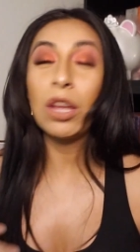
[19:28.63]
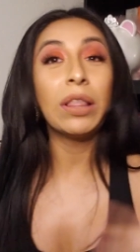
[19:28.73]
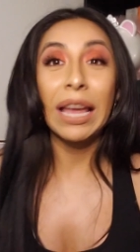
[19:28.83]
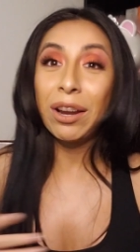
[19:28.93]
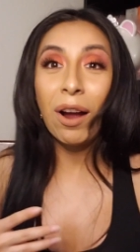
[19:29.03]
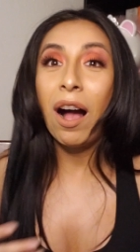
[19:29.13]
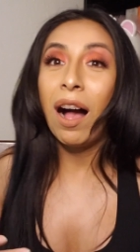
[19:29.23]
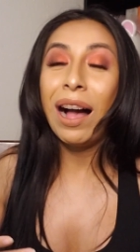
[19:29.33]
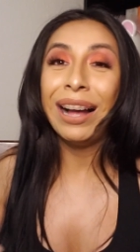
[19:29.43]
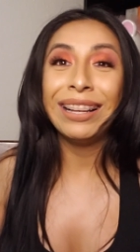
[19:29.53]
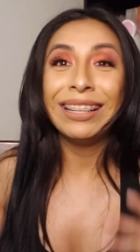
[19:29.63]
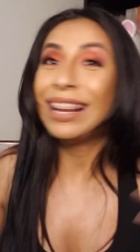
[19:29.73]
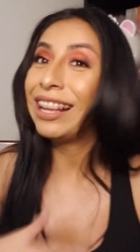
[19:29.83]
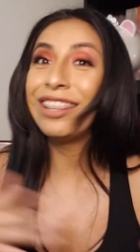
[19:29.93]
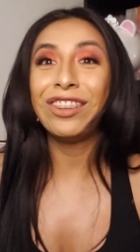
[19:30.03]
later on
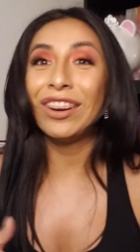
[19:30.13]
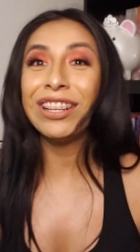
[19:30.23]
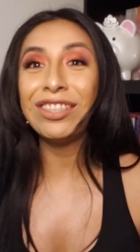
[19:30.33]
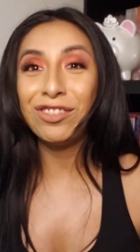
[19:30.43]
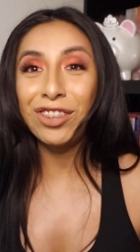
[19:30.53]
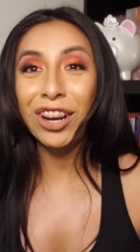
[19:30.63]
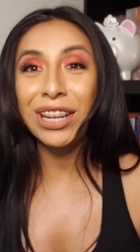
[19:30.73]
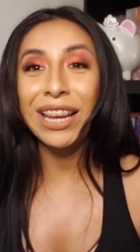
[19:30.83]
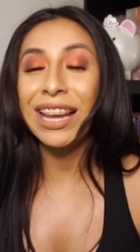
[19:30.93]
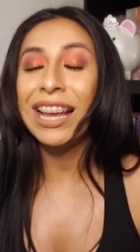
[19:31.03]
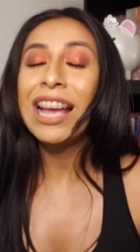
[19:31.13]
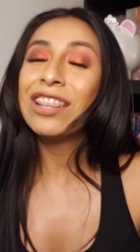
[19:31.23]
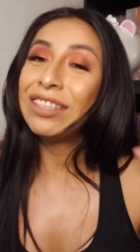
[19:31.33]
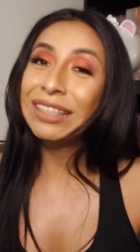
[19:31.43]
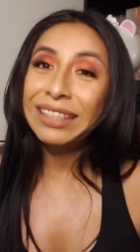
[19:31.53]
during this journey.
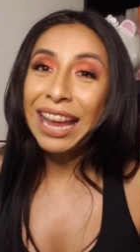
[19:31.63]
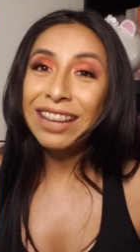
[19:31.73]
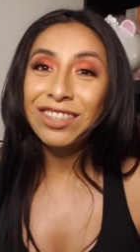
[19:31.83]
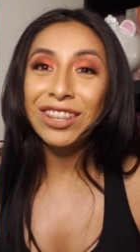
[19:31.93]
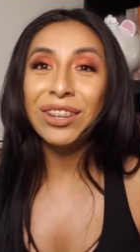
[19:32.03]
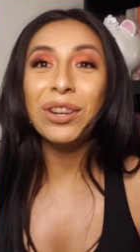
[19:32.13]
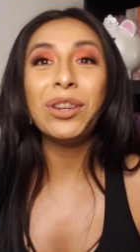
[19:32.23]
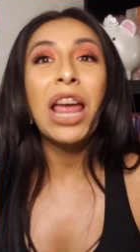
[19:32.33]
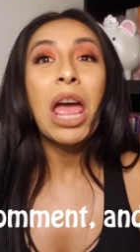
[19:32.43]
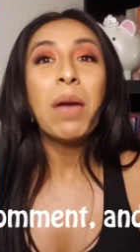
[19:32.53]
Just stay tuned.